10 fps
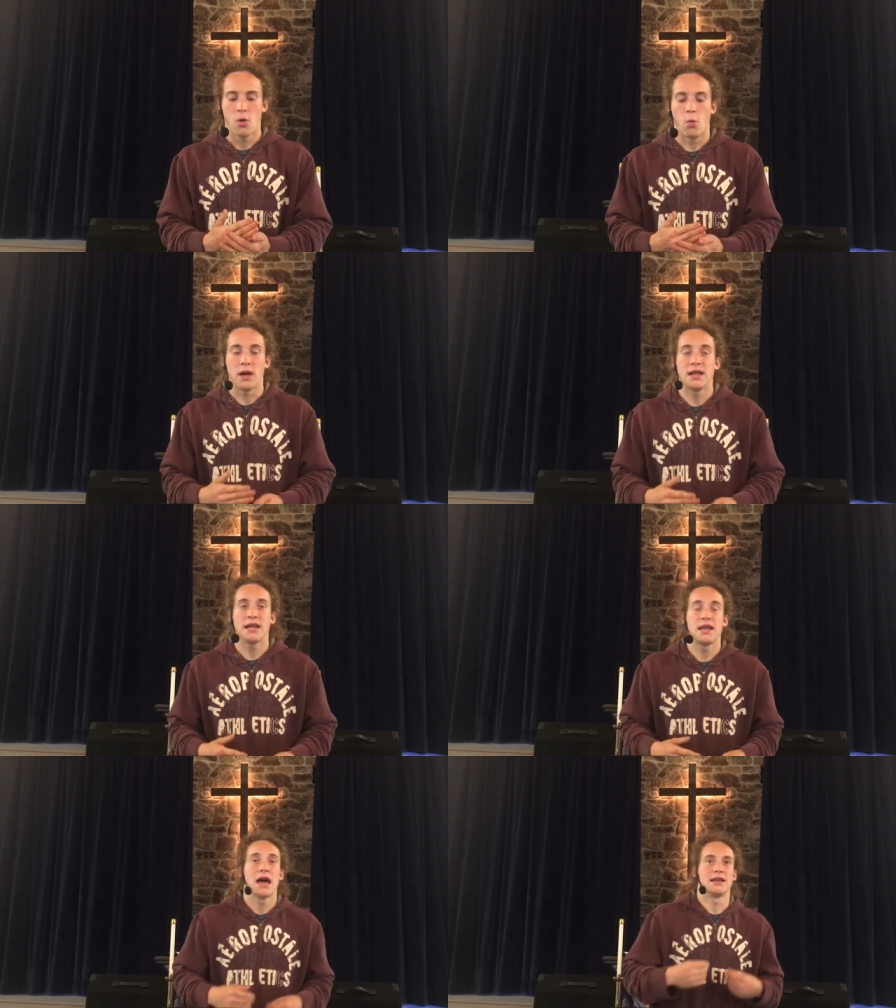we
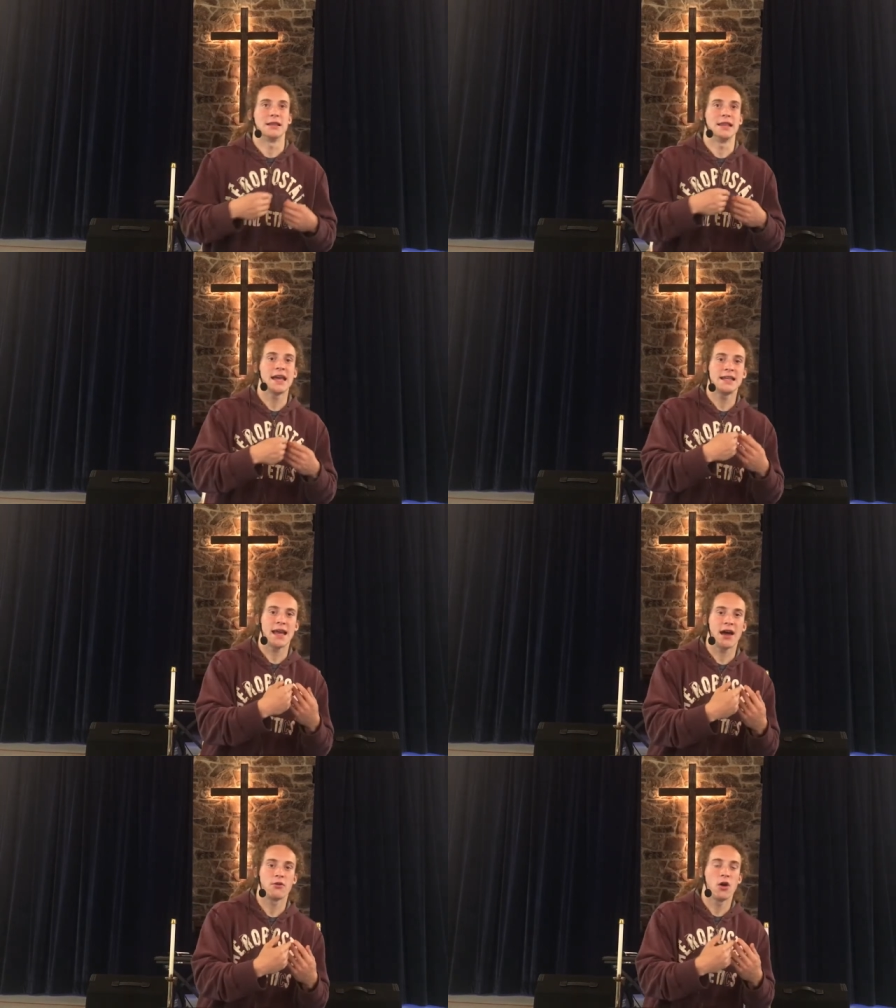need to lay
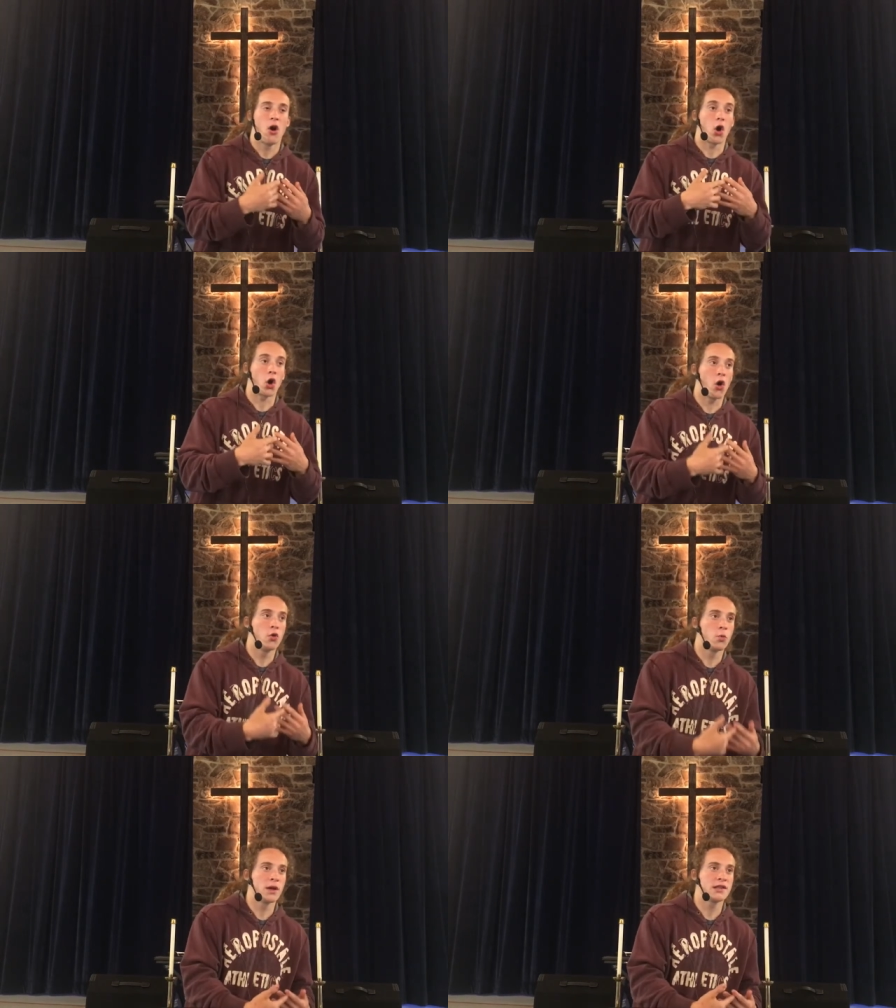down our
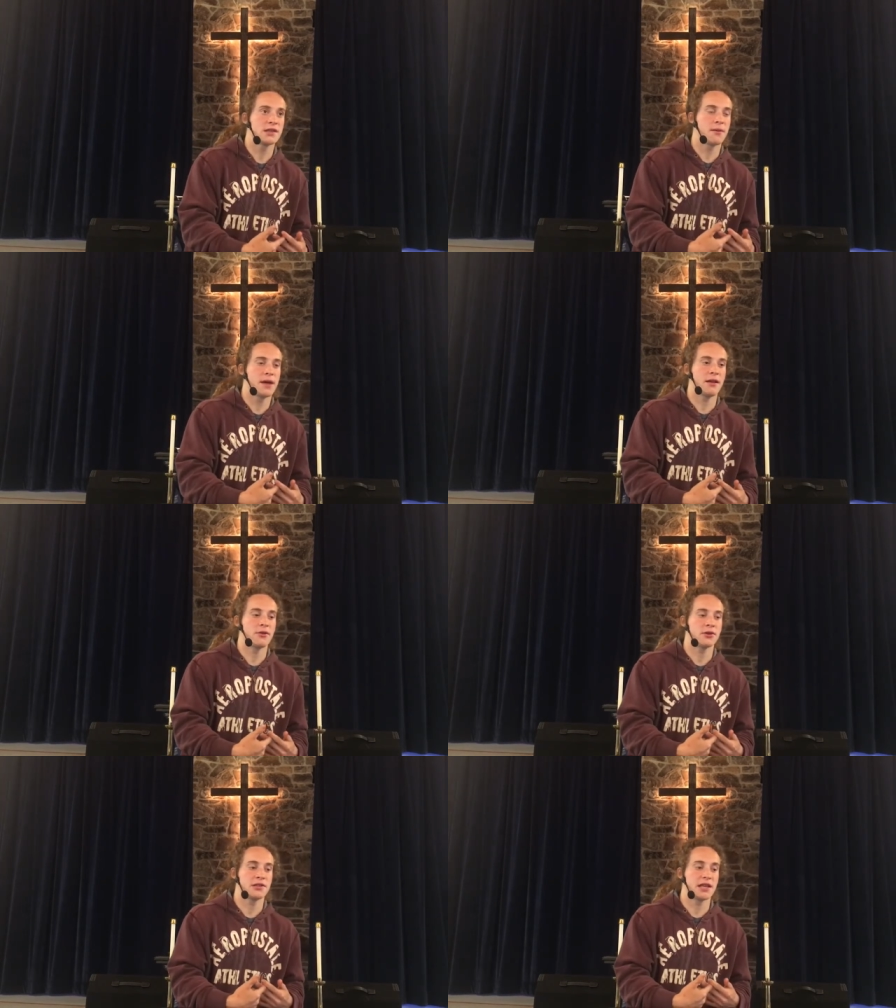own wisdom and
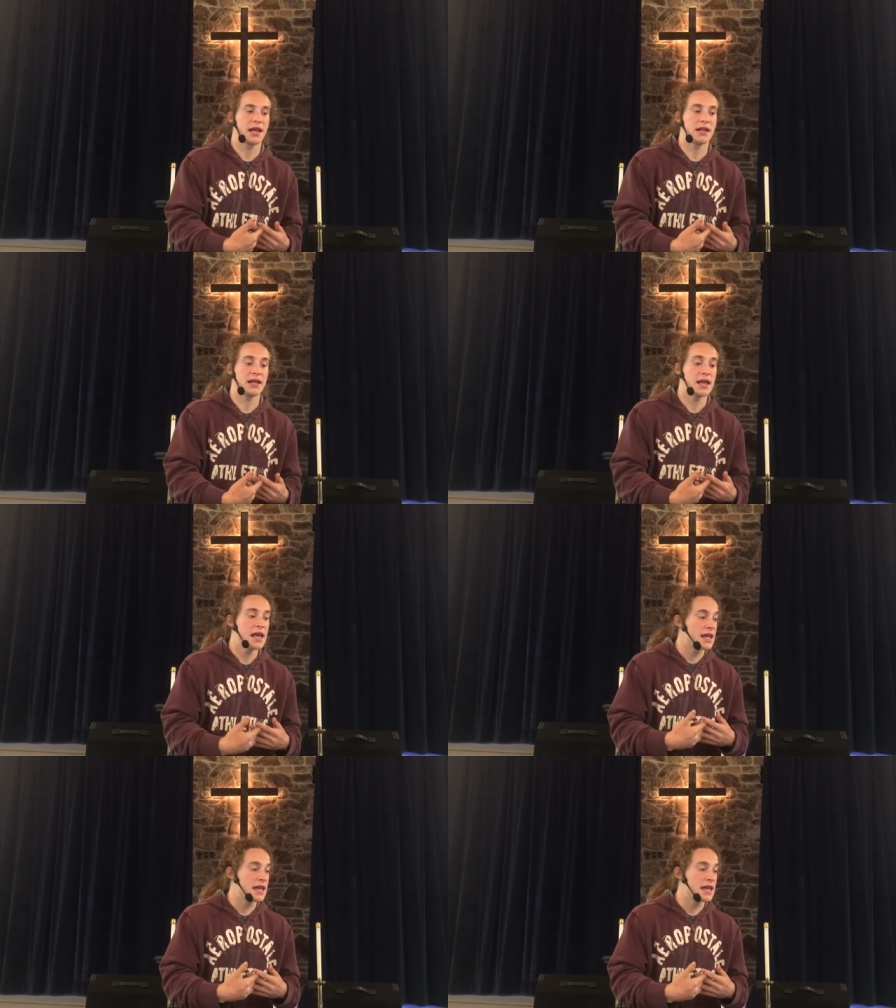understanding,